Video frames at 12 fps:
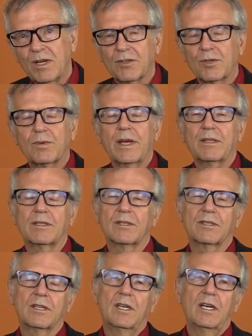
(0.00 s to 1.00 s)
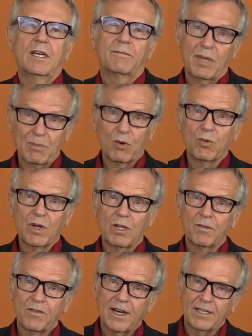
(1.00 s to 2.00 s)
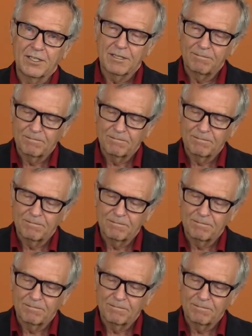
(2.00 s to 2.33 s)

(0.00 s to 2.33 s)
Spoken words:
are threatened, people will fight.